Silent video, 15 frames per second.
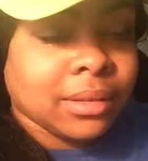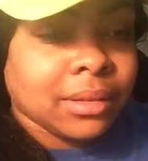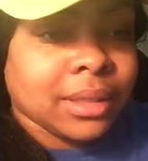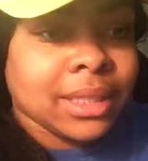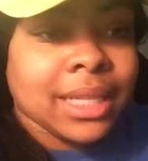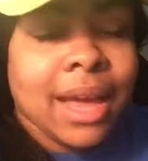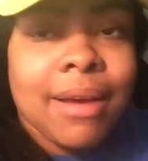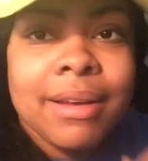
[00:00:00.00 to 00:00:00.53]

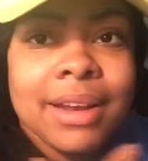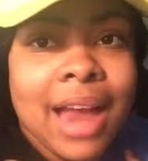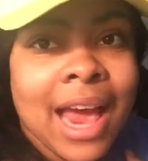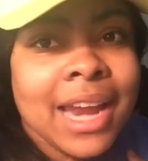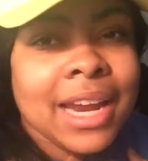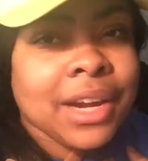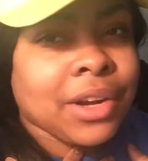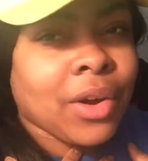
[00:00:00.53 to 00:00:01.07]
because
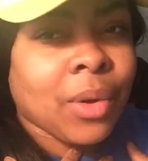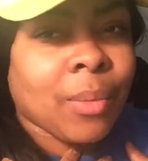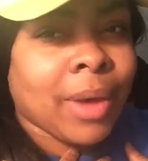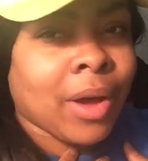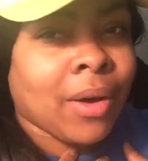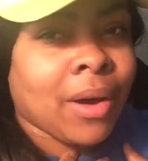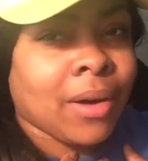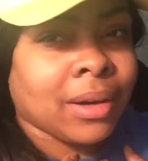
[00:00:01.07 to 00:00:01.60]
I didn't know
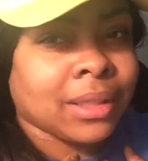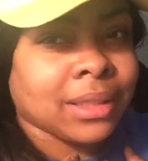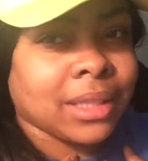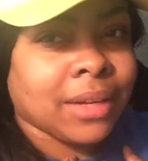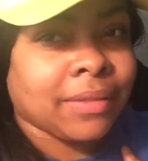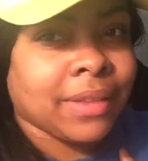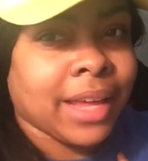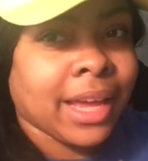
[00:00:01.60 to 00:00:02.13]
about all the
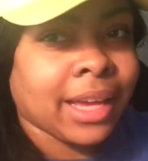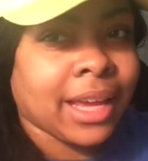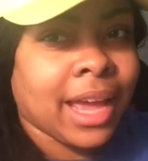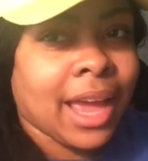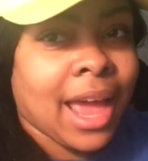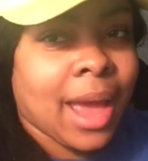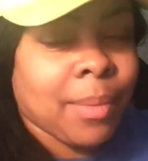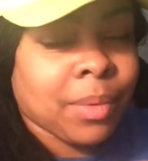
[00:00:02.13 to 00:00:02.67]
stuff that
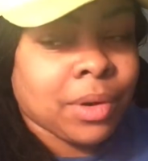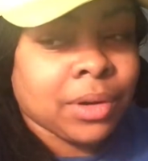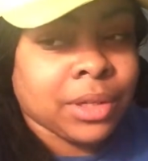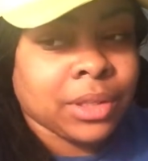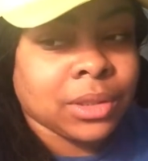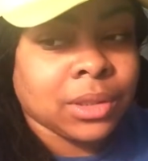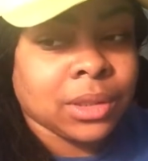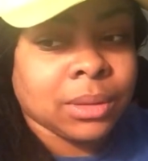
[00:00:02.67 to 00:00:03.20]
could happen on
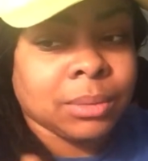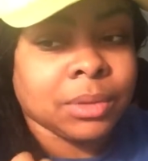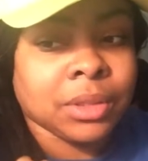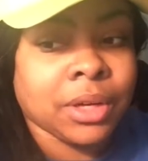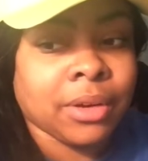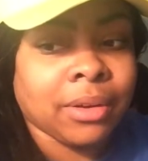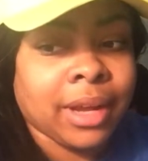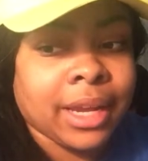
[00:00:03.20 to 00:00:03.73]
YouTube, you
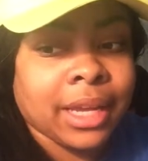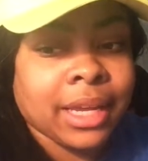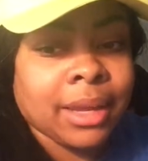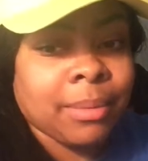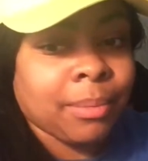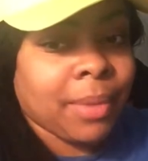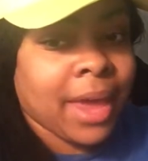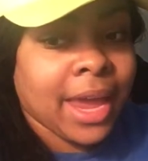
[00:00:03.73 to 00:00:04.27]
know, like
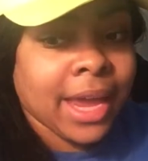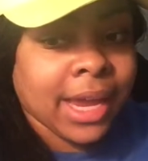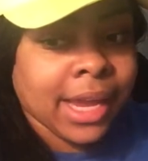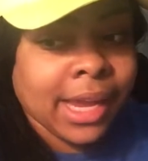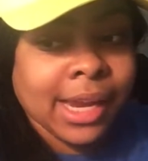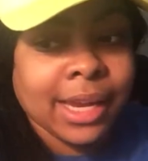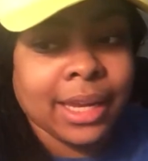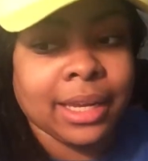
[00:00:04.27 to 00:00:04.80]
getting
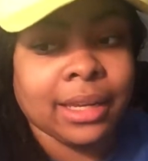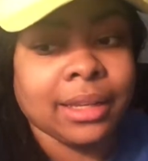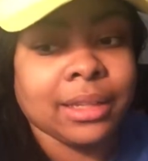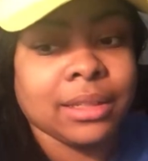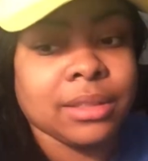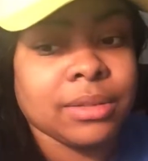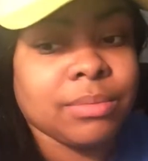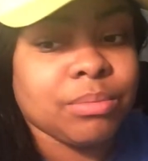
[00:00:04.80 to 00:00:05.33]
paid and,
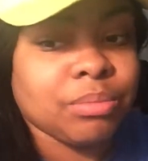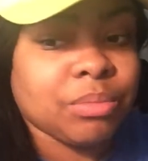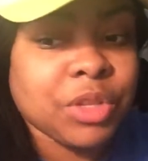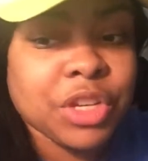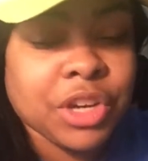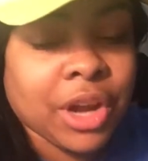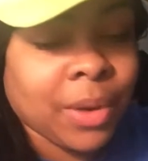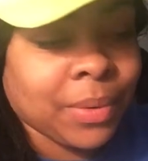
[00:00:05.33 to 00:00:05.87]

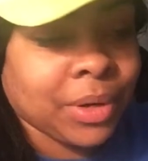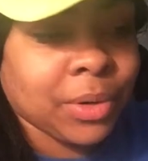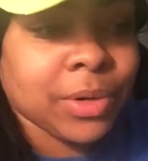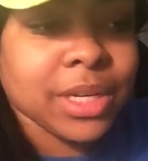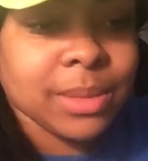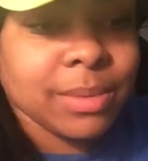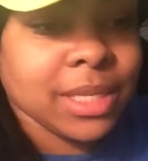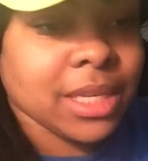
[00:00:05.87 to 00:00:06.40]
you know,
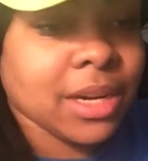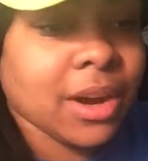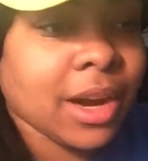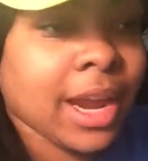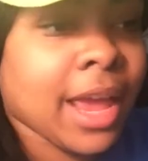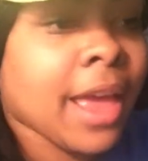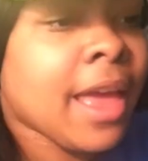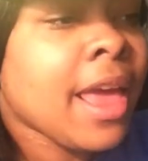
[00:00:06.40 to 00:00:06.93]
endorsements and all
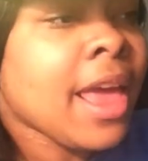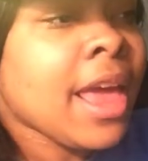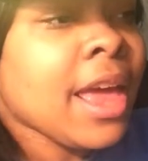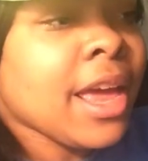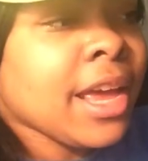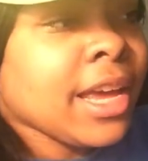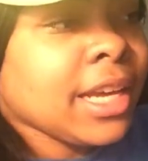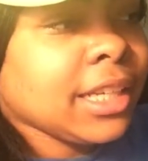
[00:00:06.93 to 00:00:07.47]
that.
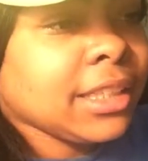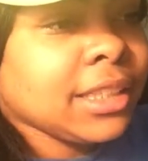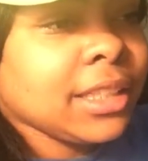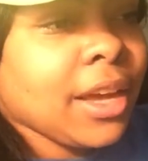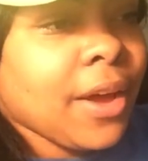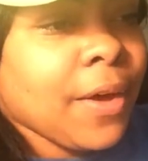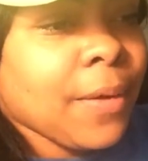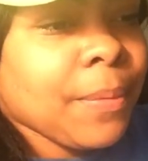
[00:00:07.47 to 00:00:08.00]
And
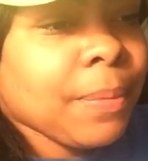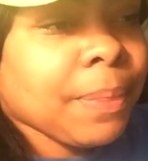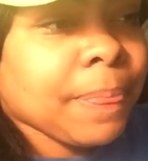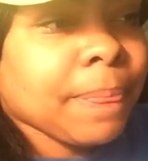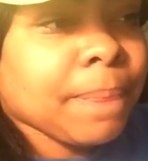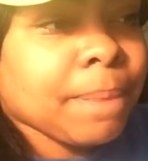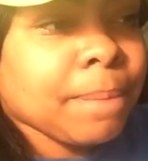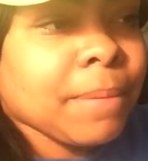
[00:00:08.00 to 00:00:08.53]
so
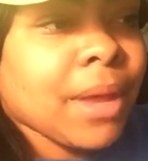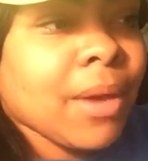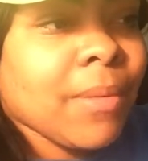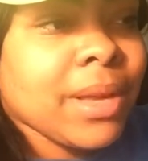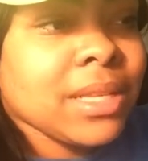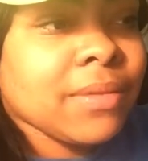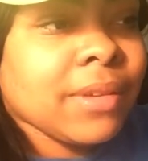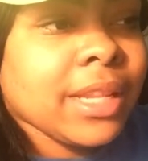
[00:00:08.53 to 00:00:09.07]
I
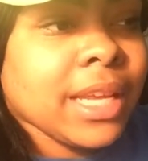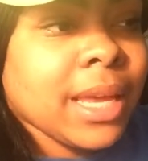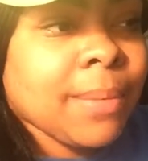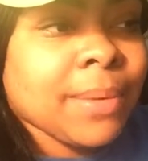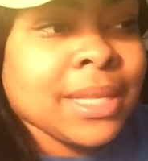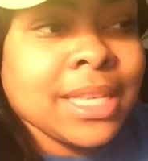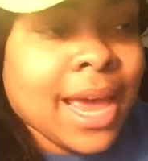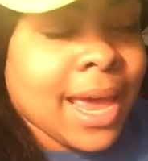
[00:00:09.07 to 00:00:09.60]
wasn't really
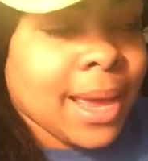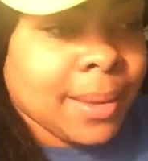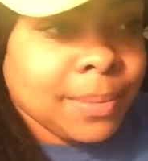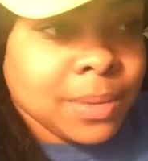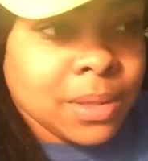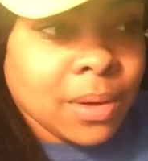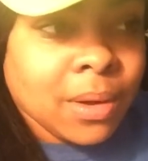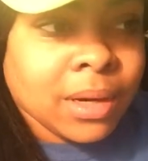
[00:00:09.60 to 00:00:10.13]
keeping
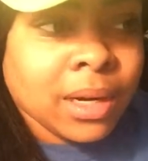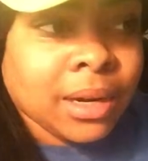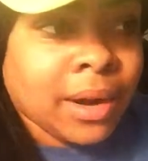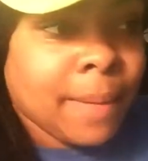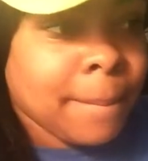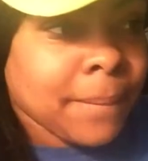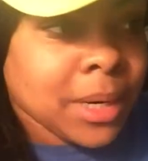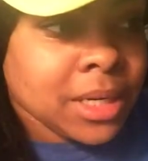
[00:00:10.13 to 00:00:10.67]
tabs on the
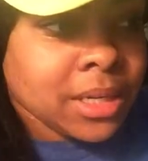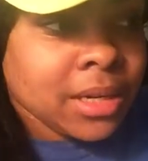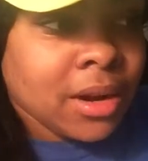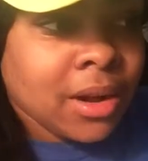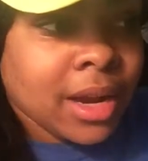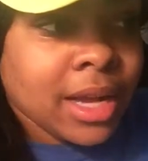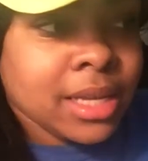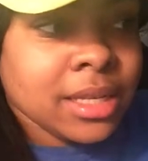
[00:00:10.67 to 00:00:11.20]
numbers and
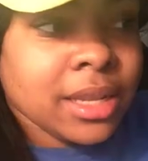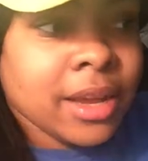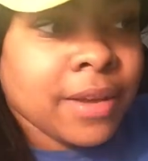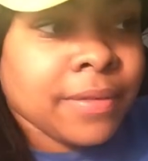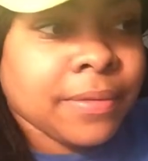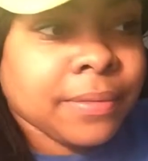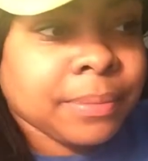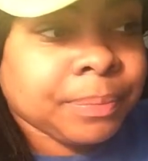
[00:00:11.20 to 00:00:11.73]
all that
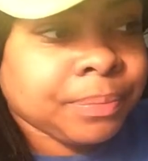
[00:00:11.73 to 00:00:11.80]
stuff,